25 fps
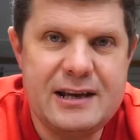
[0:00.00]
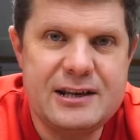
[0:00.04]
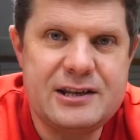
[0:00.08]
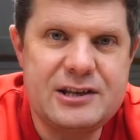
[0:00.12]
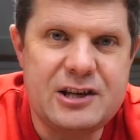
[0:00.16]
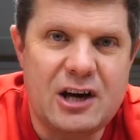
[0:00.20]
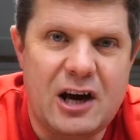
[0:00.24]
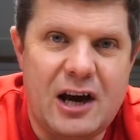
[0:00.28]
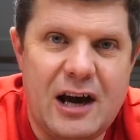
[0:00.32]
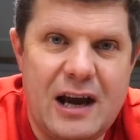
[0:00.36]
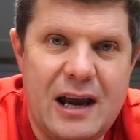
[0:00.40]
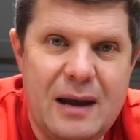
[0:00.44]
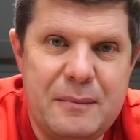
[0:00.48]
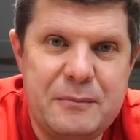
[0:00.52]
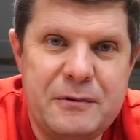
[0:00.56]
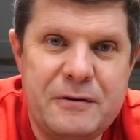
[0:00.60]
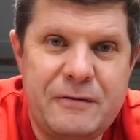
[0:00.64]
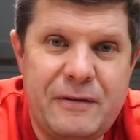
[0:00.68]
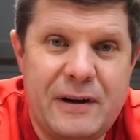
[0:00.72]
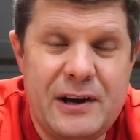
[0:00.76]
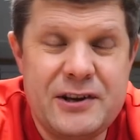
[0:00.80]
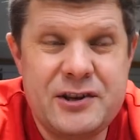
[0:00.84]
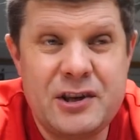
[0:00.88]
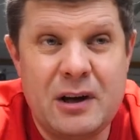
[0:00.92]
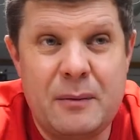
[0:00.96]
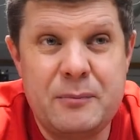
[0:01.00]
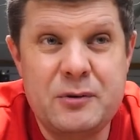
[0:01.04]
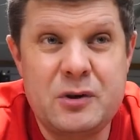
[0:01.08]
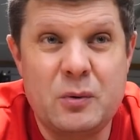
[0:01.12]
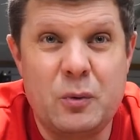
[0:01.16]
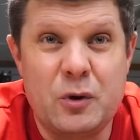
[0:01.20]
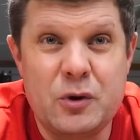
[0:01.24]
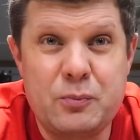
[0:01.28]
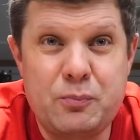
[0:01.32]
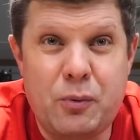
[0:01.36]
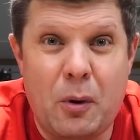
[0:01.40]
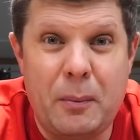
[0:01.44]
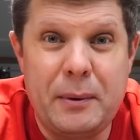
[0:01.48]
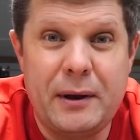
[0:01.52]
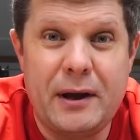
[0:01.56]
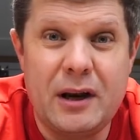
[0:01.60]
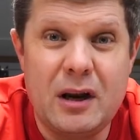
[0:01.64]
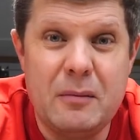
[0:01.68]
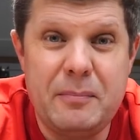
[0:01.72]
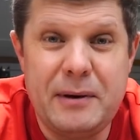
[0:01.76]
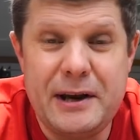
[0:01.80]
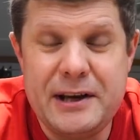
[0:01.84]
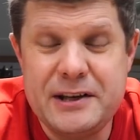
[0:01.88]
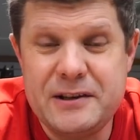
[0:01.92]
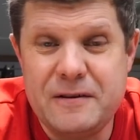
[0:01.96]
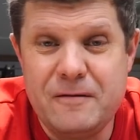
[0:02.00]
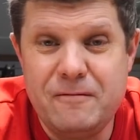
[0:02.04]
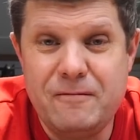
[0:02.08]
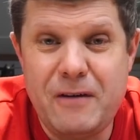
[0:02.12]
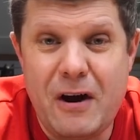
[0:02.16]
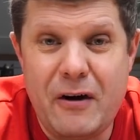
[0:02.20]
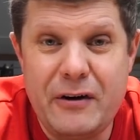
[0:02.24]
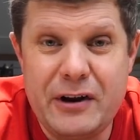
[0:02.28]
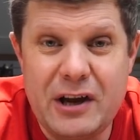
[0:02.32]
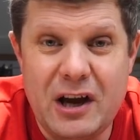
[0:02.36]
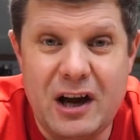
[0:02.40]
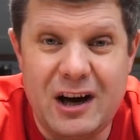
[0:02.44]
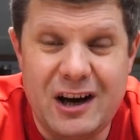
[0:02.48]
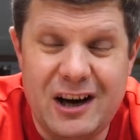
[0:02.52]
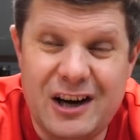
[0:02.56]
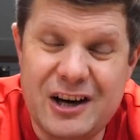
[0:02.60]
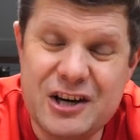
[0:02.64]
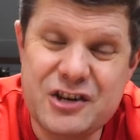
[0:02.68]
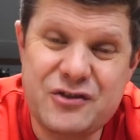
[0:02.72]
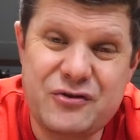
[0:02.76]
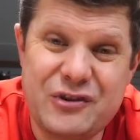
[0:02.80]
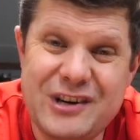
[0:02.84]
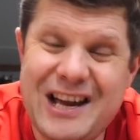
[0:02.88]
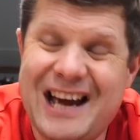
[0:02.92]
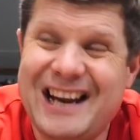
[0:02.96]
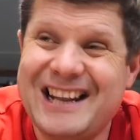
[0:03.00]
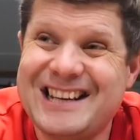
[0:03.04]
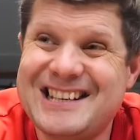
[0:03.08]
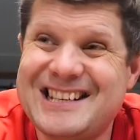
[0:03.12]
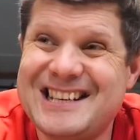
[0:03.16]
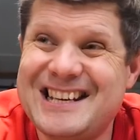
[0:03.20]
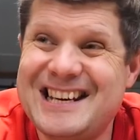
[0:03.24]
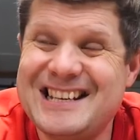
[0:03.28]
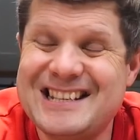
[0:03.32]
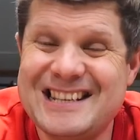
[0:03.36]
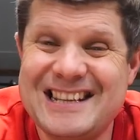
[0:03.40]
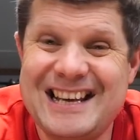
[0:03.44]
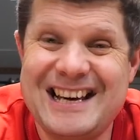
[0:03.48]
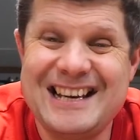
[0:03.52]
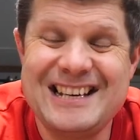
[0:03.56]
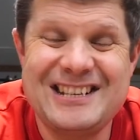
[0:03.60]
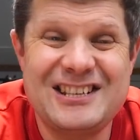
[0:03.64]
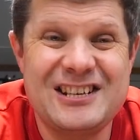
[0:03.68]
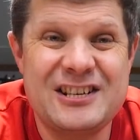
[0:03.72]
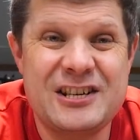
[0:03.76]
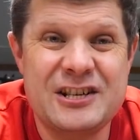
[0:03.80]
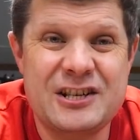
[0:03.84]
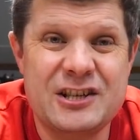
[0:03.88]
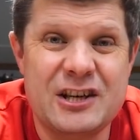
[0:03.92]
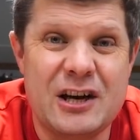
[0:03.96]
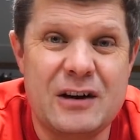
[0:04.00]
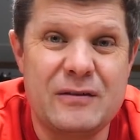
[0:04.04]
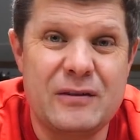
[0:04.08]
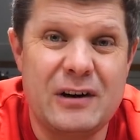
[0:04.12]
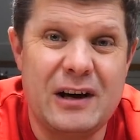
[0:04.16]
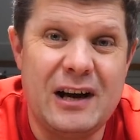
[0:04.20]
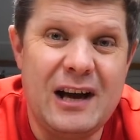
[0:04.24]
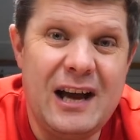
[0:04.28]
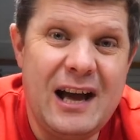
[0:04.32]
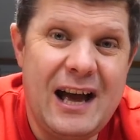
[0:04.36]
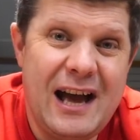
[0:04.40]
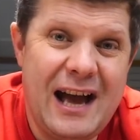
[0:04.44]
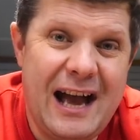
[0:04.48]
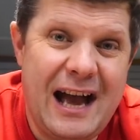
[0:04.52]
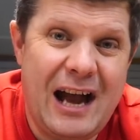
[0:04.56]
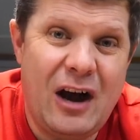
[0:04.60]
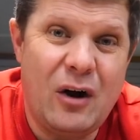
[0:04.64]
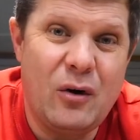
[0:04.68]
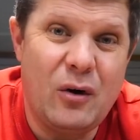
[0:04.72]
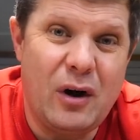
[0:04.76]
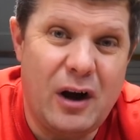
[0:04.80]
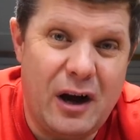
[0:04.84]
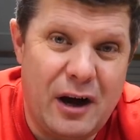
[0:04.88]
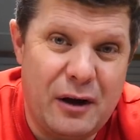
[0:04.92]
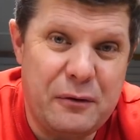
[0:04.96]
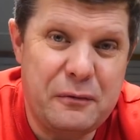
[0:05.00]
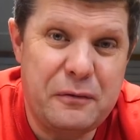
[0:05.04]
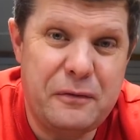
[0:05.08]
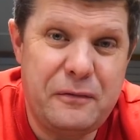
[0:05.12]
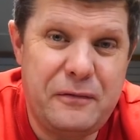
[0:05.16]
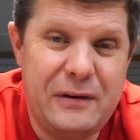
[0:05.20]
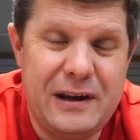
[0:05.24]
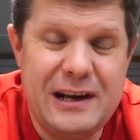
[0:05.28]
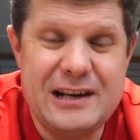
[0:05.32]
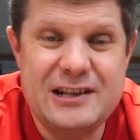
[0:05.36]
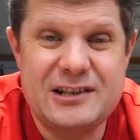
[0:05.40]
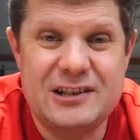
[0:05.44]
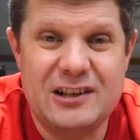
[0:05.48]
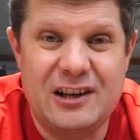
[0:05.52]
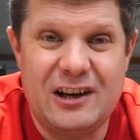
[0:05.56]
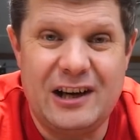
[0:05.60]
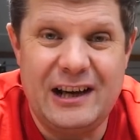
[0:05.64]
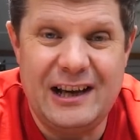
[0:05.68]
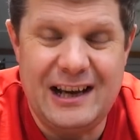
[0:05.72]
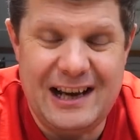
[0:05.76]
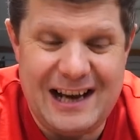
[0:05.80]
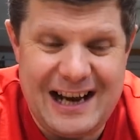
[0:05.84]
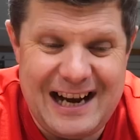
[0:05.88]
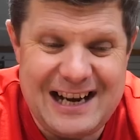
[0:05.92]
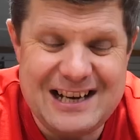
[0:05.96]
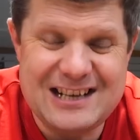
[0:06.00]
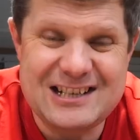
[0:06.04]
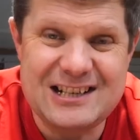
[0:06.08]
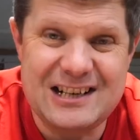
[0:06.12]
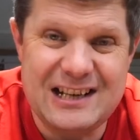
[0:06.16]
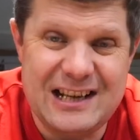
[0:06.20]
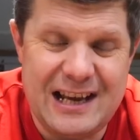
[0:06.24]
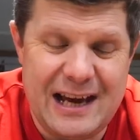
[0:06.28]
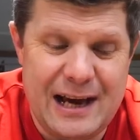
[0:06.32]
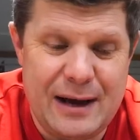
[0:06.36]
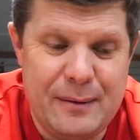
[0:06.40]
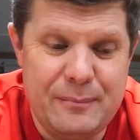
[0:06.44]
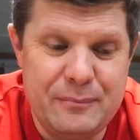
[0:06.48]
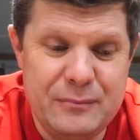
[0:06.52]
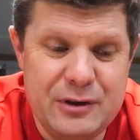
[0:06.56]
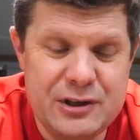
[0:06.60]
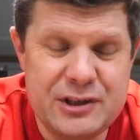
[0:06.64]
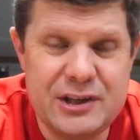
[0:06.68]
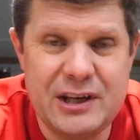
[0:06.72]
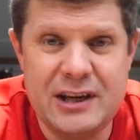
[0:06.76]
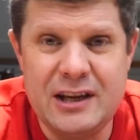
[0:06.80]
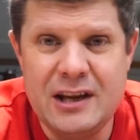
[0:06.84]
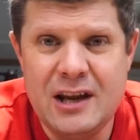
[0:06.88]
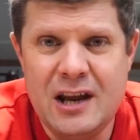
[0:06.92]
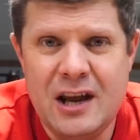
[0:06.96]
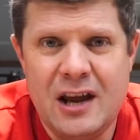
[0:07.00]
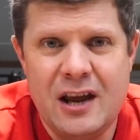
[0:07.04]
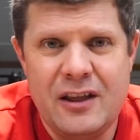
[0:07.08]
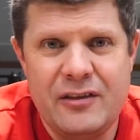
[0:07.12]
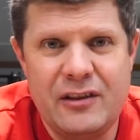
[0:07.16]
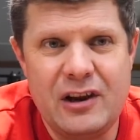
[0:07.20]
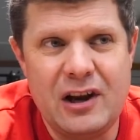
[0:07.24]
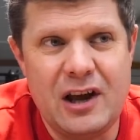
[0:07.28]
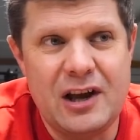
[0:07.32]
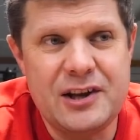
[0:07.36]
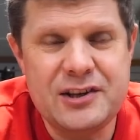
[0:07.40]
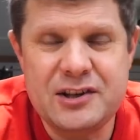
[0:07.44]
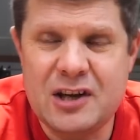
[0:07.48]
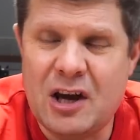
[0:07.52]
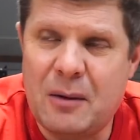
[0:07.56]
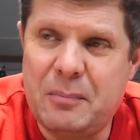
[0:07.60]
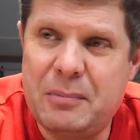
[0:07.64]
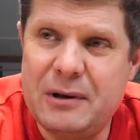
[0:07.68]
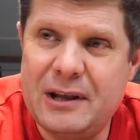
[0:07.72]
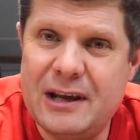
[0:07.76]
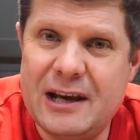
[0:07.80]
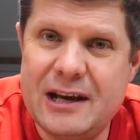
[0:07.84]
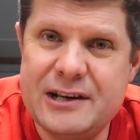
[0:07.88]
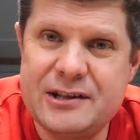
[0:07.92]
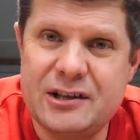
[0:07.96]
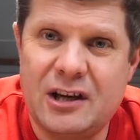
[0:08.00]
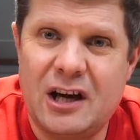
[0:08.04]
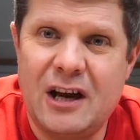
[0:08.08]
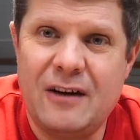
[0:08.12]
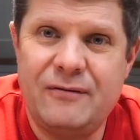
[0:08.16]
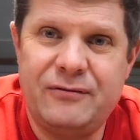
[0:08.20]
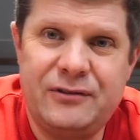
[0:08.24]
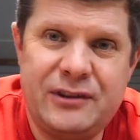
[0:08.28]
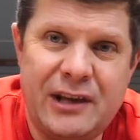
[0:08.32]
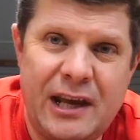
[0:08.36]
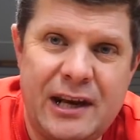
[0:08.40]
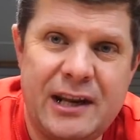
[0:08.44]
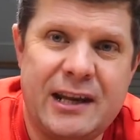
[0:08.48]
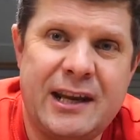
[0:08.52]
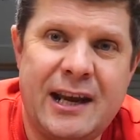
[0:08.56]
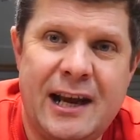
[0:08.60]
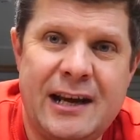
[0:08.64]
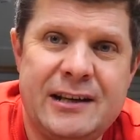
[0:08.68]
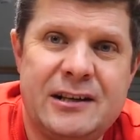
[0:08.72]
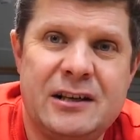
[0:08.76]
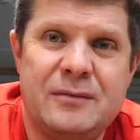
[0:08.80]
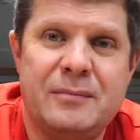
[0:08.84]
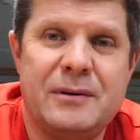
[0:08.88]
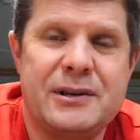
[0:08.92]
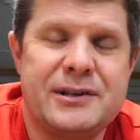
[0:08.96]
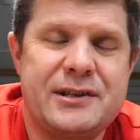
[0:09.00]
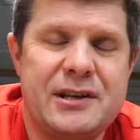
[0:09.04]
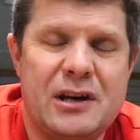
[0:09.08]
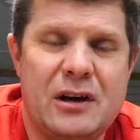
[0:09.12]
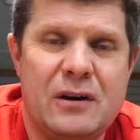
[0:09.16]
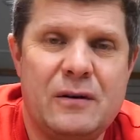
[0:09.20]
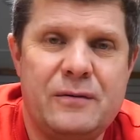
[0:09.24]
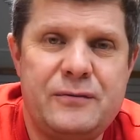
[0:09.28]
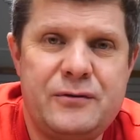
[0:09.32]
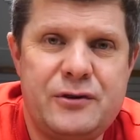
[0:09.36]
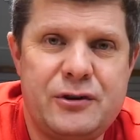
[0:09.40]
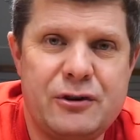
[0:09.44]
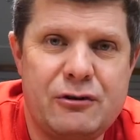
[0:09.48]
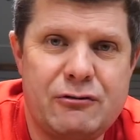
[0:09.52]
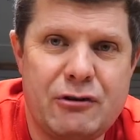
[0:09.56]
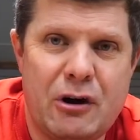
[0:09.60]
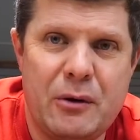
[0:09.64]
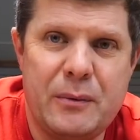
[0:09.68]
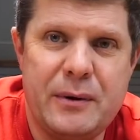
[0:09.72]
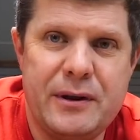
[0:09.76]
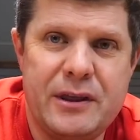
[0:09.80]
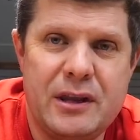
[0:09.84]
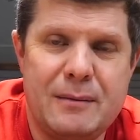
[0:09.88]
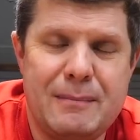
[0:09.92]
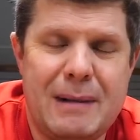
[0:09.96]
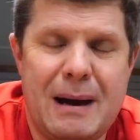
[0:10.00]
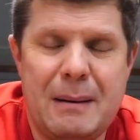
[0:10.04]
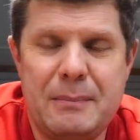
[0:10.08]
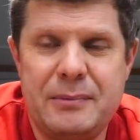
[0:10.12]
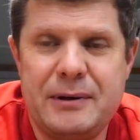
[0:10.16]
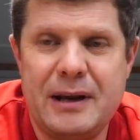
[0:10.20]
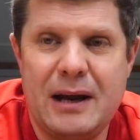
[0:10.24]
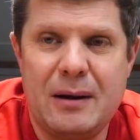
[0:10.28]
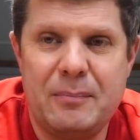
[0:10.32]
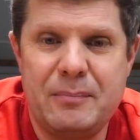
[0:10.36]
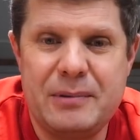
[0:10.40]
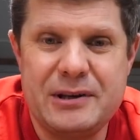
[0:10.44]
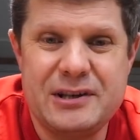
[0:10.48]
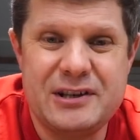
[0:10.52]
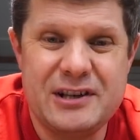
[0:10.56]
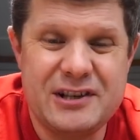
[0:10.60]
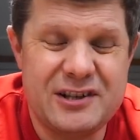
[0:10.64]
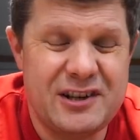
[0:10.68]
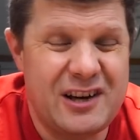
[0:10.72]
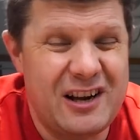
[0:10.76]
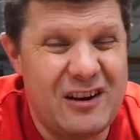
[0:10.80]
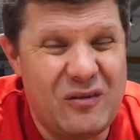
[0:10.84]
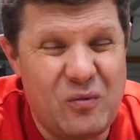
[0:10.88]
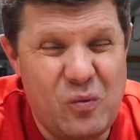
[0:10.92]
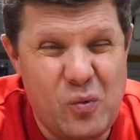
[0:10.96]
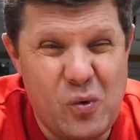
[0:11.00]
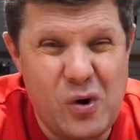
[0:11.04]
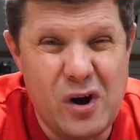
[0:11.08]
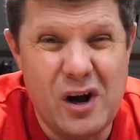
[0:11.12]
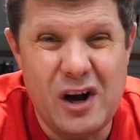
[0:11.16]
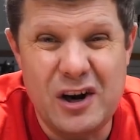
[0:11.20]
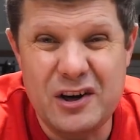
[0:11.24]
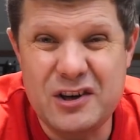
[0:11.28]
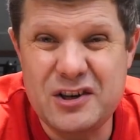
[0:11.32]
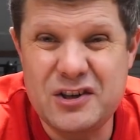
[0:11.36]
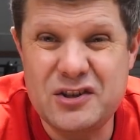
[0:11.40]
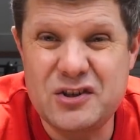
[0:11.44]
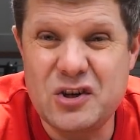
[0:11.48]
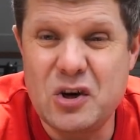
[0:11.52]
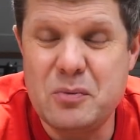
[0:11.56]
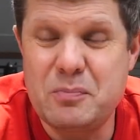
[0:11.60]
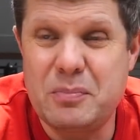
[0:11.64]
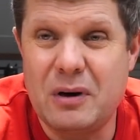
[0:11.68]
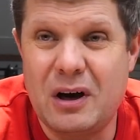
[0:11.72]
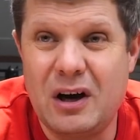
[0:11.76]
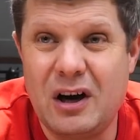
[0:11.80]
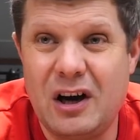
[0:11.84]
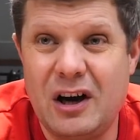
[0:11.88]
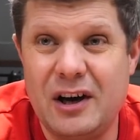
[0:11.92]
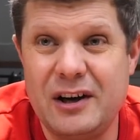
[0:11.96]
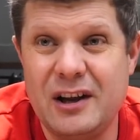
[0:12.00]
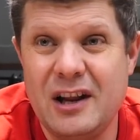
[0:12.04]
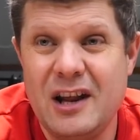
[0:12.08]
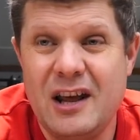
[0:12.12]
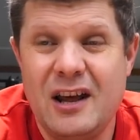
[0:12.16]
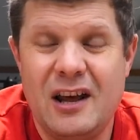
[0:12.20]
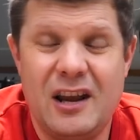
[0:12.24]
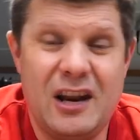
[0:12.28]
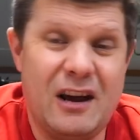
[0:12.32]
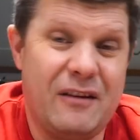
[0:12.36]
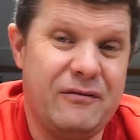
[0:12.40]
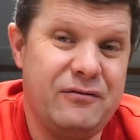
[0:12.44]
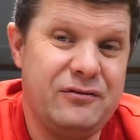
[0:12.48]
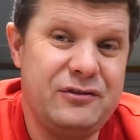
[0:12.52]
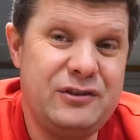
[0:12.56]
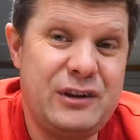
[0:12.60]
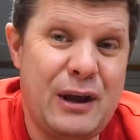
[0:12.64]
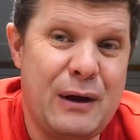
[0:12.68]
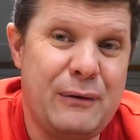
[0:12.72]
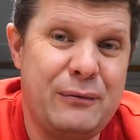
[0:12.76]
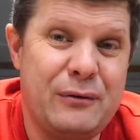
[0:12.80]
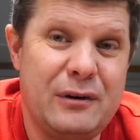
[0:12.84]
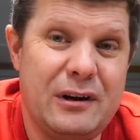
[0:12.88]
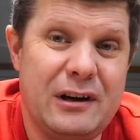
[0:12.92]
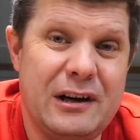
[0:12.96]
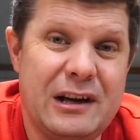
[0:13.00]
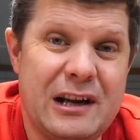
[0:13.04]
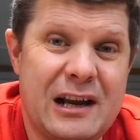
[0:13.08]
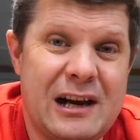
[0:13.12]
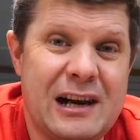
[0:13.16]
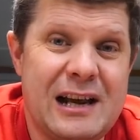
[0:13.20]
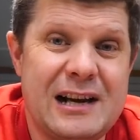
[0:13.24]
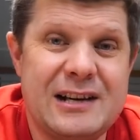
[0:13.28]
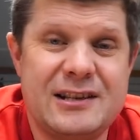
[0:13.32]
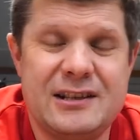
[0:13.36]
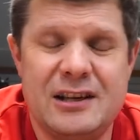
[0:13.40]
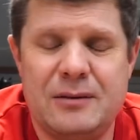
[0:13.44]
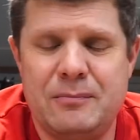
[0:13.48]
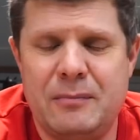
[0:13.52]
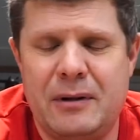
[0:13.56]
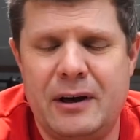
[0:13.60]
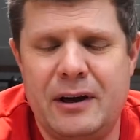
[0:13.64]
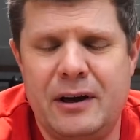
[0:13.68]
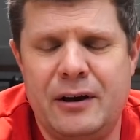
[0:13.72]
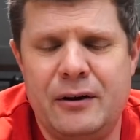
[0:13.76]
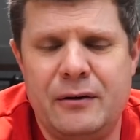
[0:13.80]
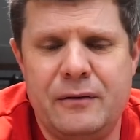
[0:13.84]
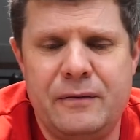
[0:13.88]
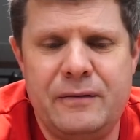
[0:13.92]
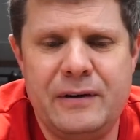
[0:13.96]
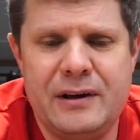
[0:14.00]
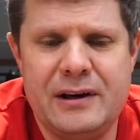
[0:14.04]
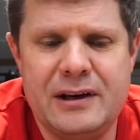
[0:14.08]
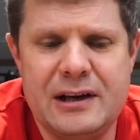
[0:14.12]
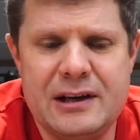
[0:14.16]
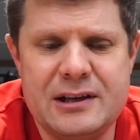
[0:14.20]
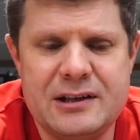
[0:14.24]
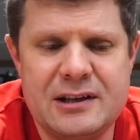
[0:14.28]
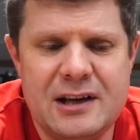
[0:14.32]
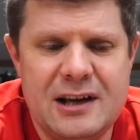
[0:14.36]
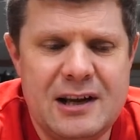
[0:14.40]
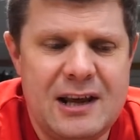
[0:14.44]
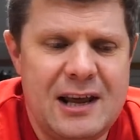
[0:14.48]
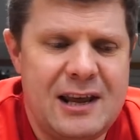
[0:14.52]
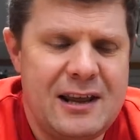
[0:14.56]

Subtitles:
is time to face up to what's probably going to be some very harsh realities, and that is to discover how unfit I actually am. You see, the last couple of years I've dedicated myself to growing the map deck business, and I've worked super hard, and I've definitely neglected my own fitness.